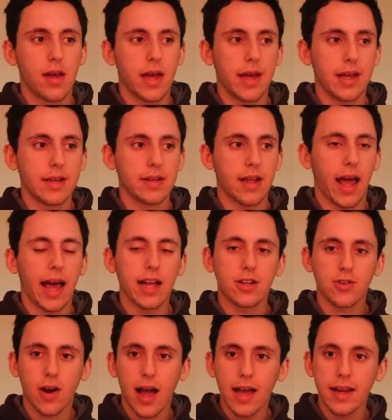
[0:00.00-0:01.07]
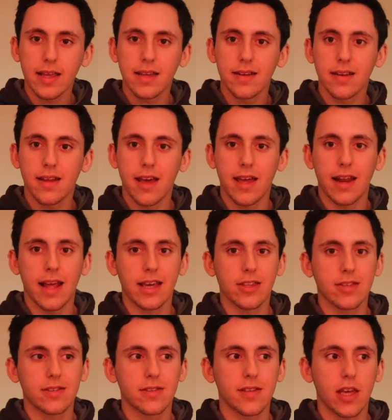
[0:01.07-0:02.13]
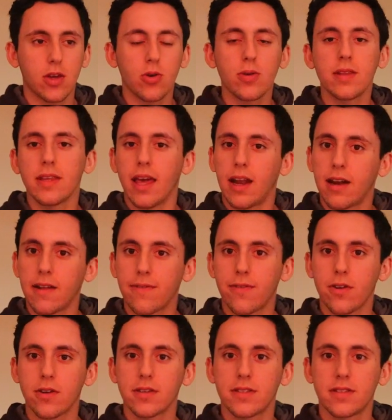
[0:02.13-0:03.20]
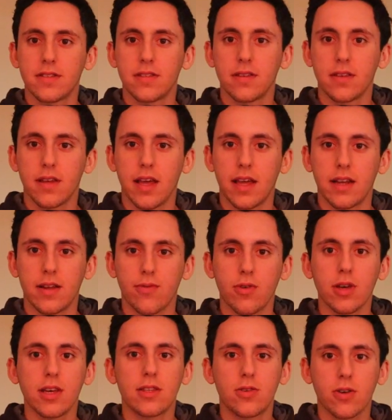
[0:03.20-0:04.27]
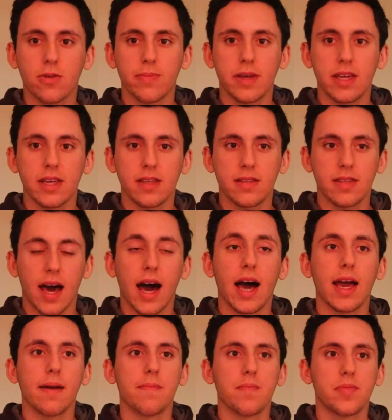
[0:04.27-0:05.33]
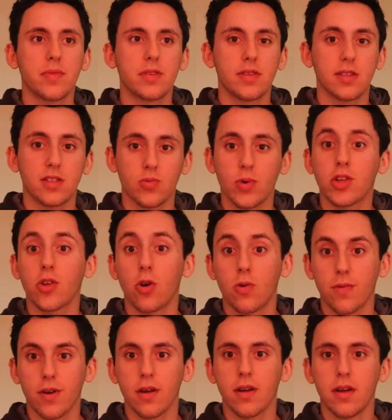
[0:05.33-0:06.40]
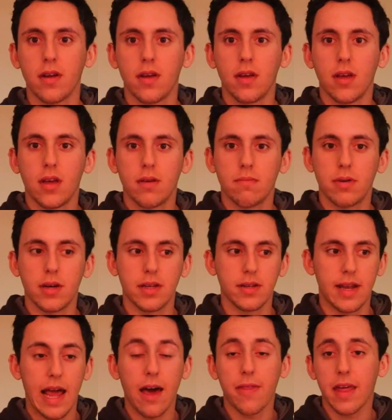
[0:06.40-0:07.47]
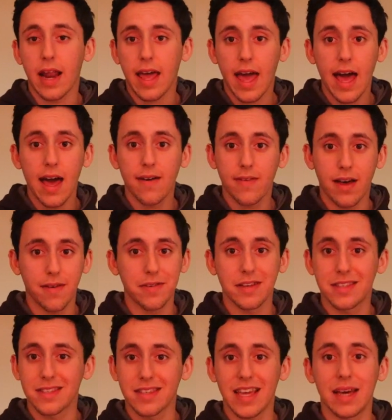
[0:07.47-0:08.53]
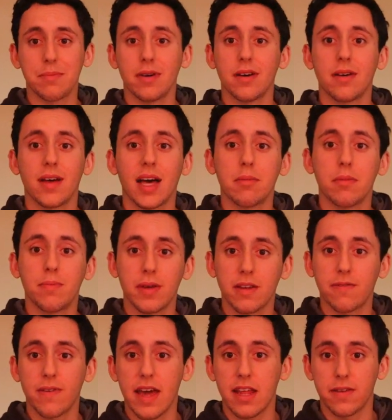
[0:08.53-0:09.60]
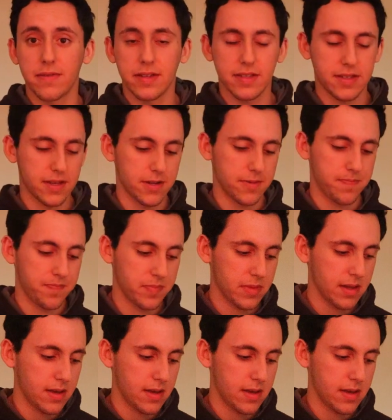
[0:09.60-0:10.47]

and I tried it, and I couldn't get it at first, and it really took me time to switch over. But now that I have, obviously I'm a big fan of it. So